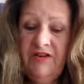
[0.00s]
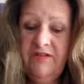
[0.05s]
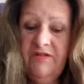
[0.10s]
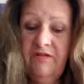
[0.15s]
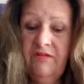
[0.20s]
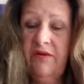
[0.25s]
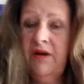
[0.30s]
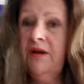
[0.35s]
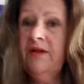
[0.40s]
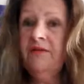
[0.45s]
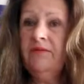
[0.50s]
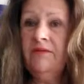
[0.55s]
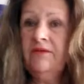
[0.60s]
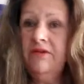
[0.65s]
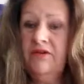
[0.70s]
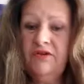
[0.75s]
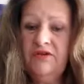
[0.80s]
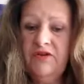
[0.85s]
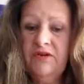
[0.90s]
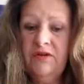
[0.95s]
it isn't right,
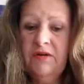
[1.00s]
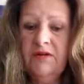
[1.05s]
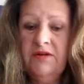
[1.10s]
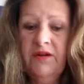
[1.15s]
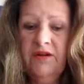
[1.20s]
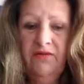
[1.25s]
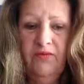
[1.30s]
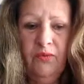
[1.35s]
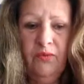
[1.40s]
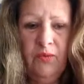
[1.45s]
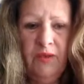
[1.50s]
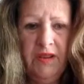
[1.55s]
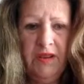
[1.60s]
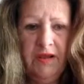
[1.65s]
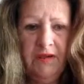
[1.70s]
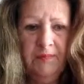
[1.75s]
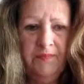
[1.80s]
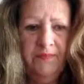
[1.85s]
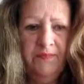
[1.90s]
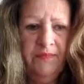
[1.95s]
you start over with
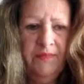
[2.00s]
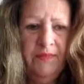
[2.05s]
it.